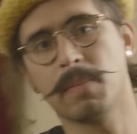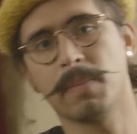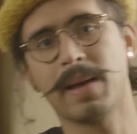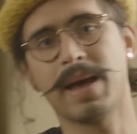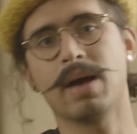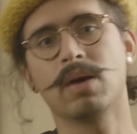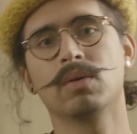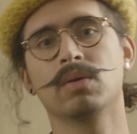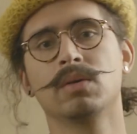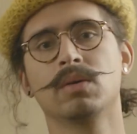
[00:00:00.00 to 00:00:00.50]

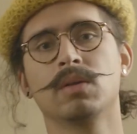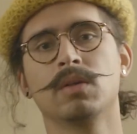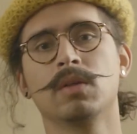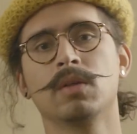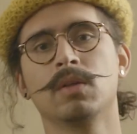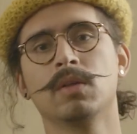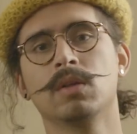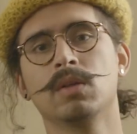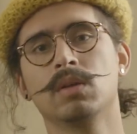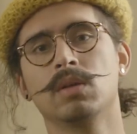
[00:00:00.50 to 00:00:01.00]
about
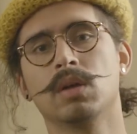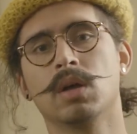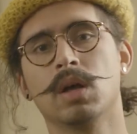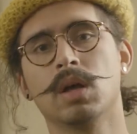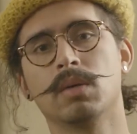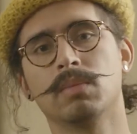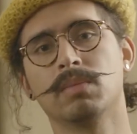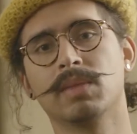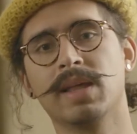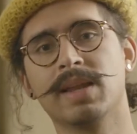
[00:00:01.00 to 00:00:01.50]

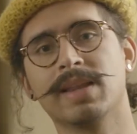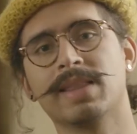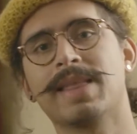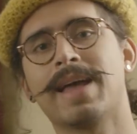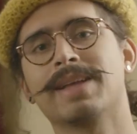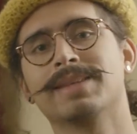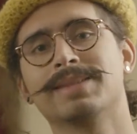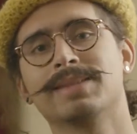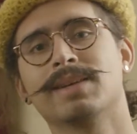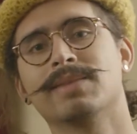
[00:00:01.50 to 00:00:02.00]
letting
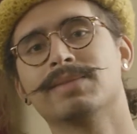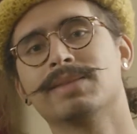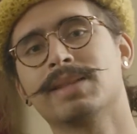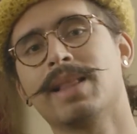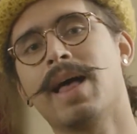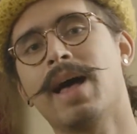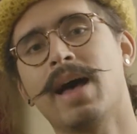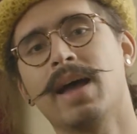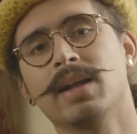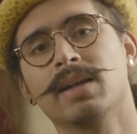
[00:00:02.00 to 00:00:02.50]
that stuff
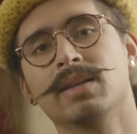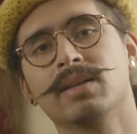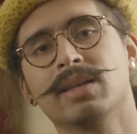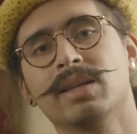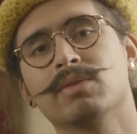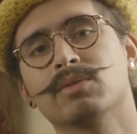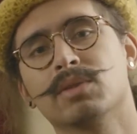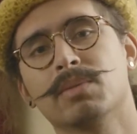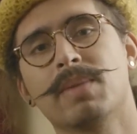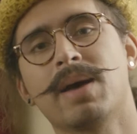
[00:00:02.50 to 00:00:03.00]
slide.
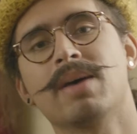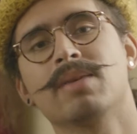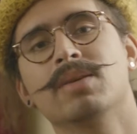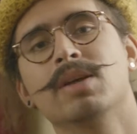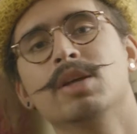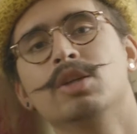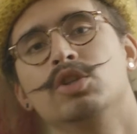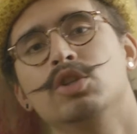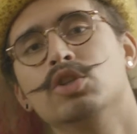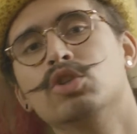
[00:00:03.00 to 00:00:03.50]
He was about
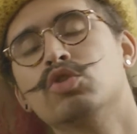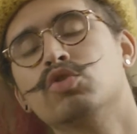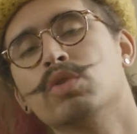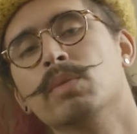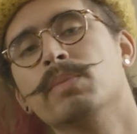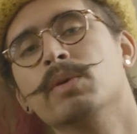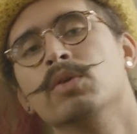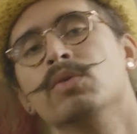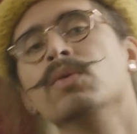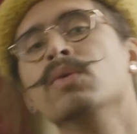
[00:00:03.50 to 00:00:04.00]

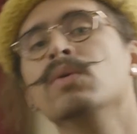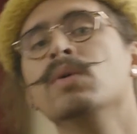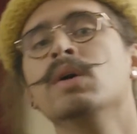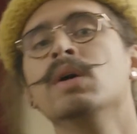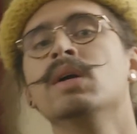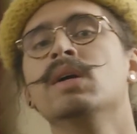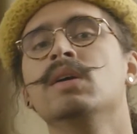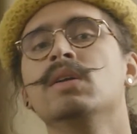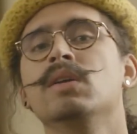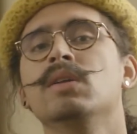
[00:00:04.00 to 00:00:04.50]
distribute
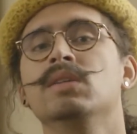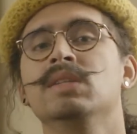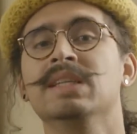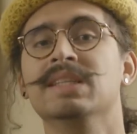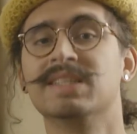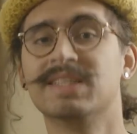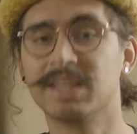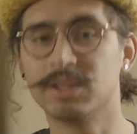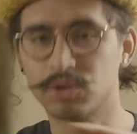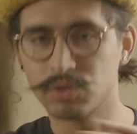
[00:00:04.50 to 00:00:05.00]

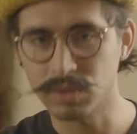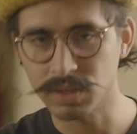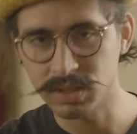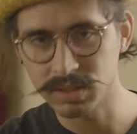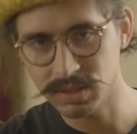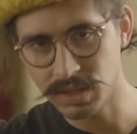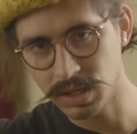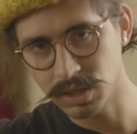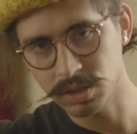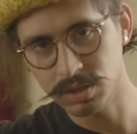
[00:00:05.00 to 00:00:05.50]

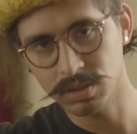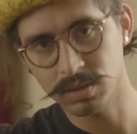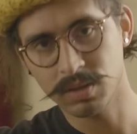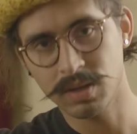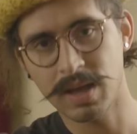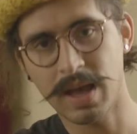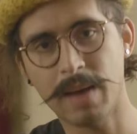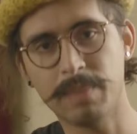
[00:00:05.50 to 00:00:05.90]
decentralization.